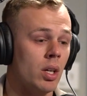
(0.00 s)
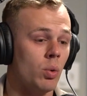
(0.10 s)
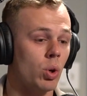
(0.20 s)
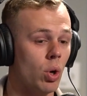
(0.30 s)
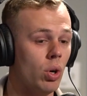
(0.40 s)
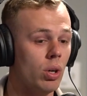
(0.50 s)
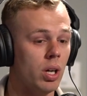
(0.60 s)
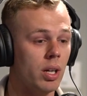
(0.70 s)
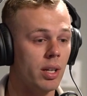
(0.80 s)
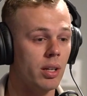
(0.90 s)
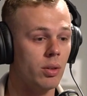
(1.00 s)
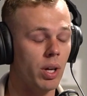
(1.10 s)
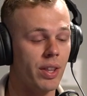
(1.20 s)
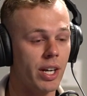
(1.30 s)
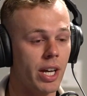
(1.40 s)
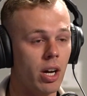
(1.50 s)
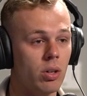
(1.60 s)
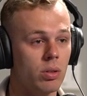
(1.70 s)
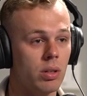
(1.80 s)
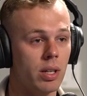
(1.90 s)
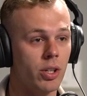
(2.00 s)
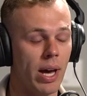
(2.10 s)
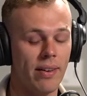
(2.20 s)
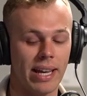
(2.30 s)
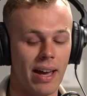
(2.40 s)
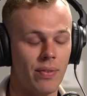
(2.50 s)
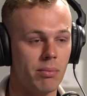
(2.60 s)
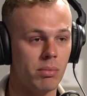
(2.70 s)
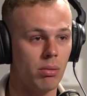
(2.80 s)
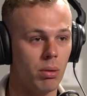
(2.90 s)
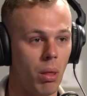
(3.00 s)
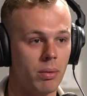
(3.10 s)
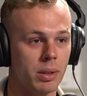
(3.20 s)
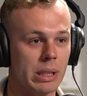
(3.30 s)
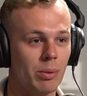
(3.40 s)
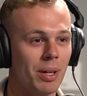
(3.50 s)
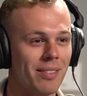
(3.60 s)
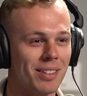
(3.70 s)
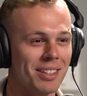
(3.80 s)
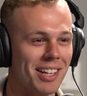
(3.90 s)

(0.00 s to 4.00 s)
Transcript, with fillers: Well, cool. Well, there you go. You have it, Cafe Mule, whatever.